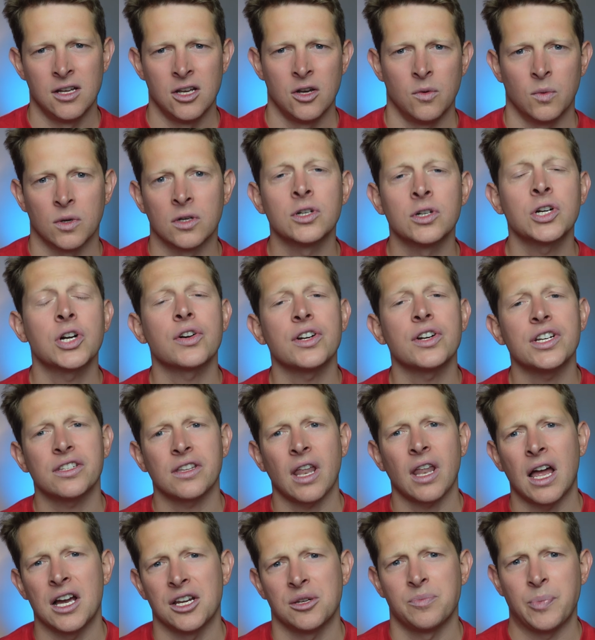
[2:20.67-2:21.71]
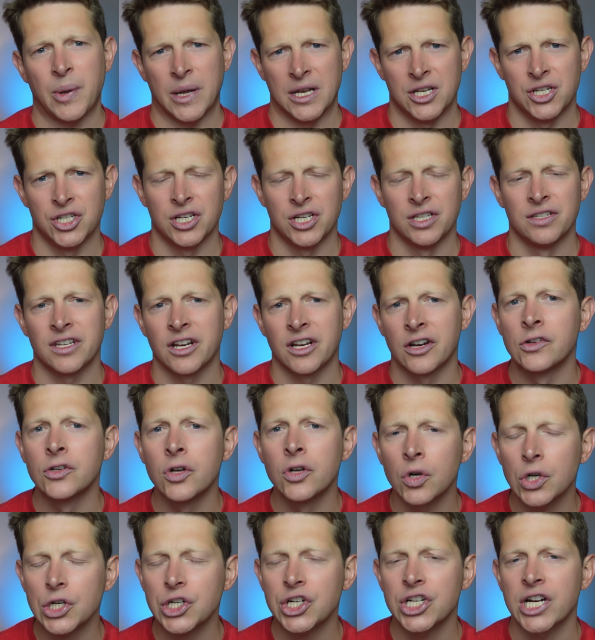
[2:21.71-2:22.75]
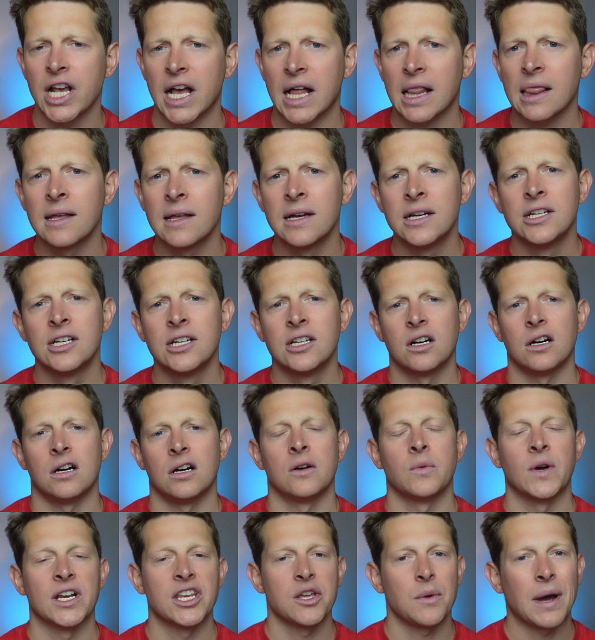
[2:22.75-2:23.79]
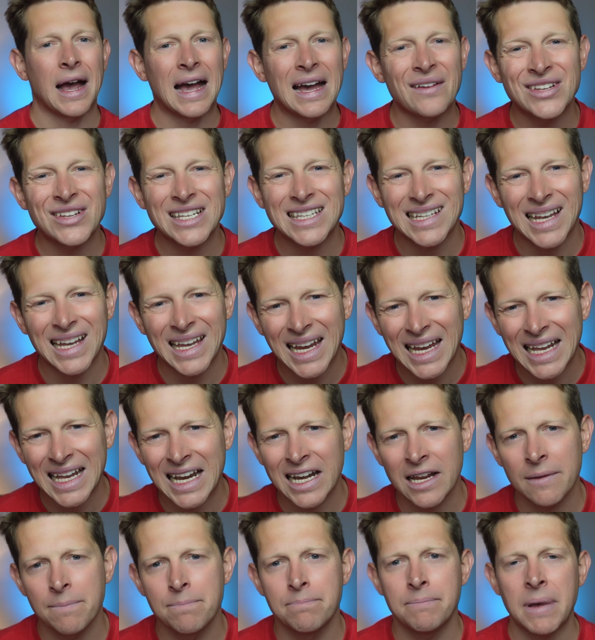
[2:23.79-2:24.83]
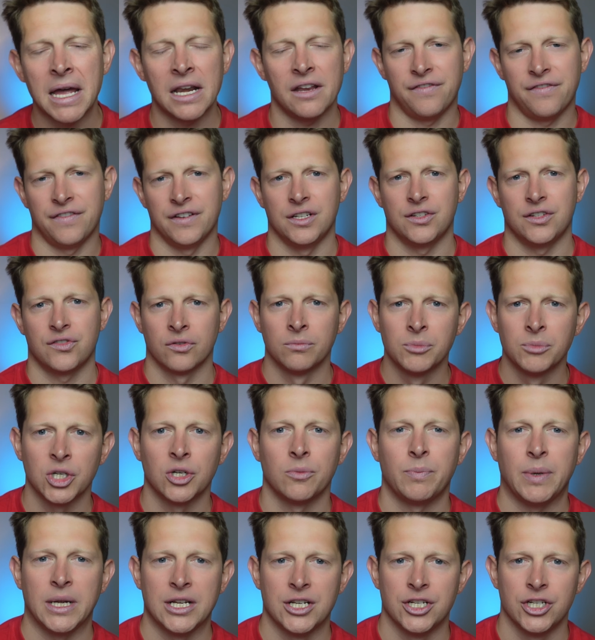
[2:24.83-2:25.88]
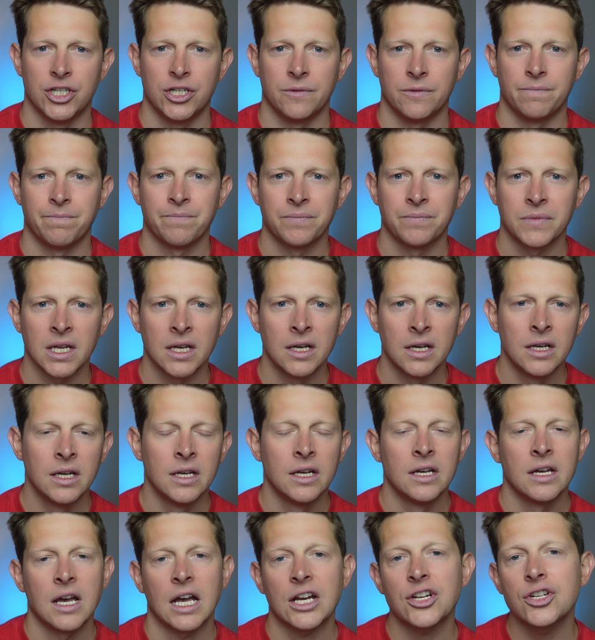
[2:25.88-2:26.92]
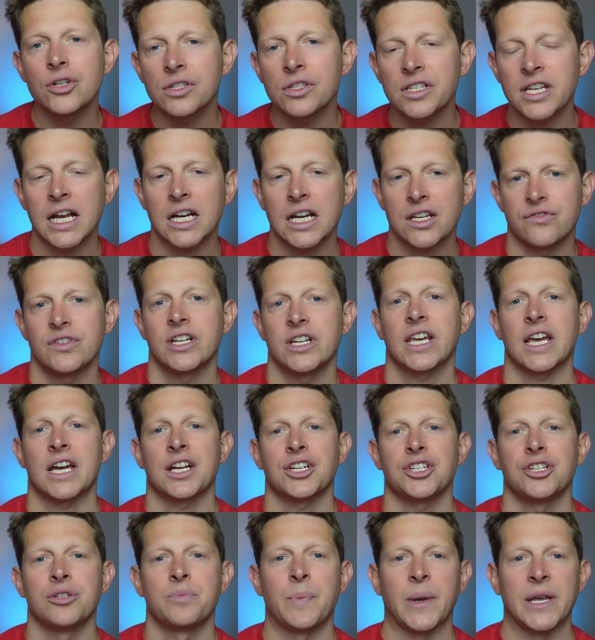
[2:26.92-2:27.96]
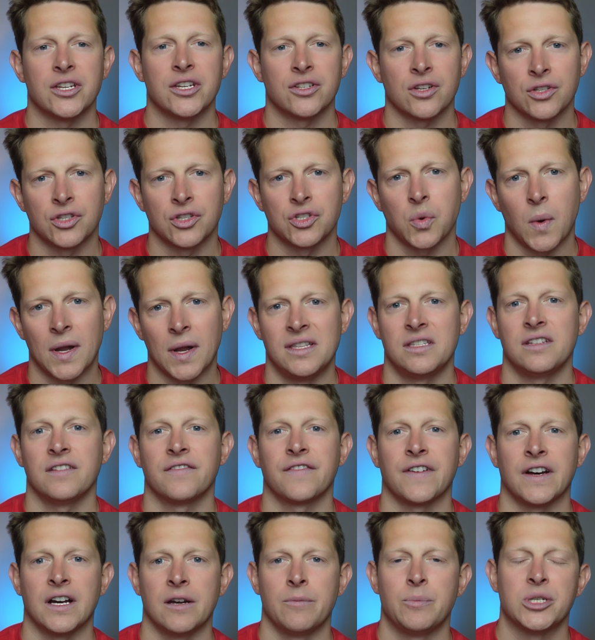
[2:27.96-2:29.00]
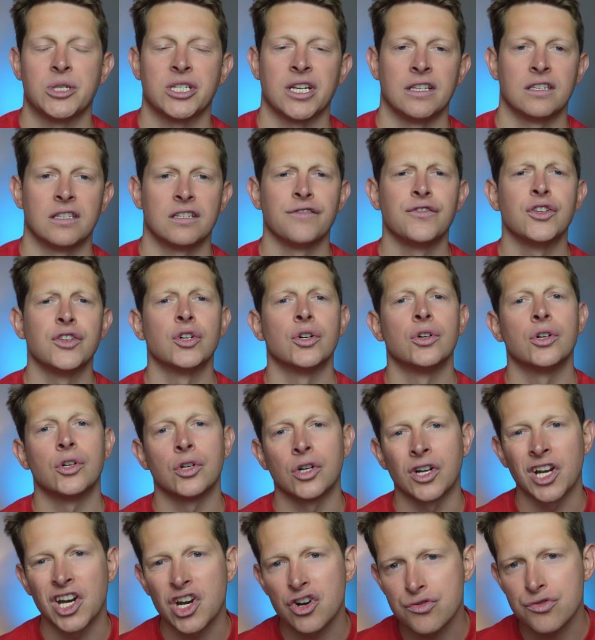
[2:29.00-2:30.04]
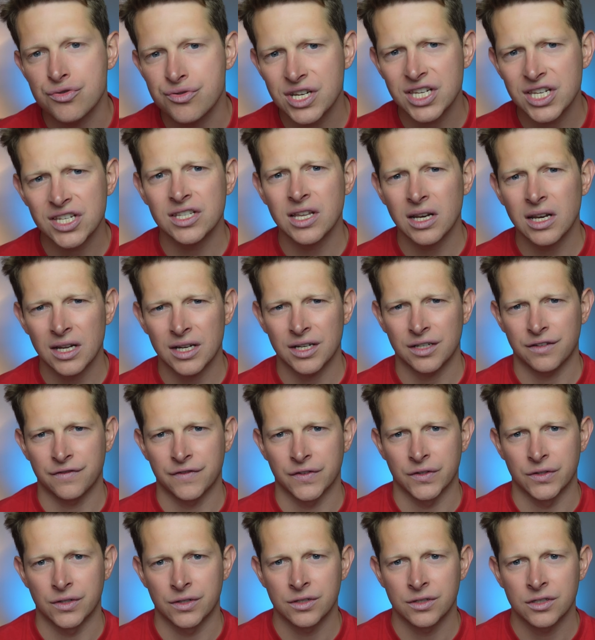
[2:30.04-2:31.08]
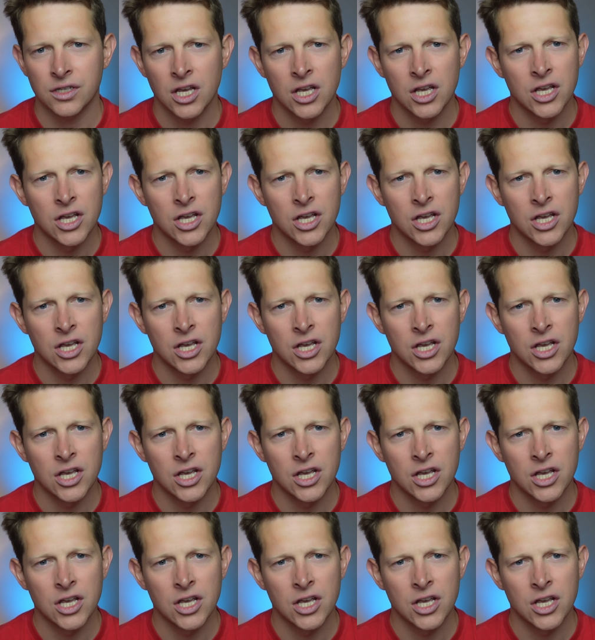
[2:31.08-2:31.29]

Well, uncrystallised pensions in a nutshell are when you haven't taken any benefits from your pension. As your tax-free cash is based on 25% of your uncrystallised funds,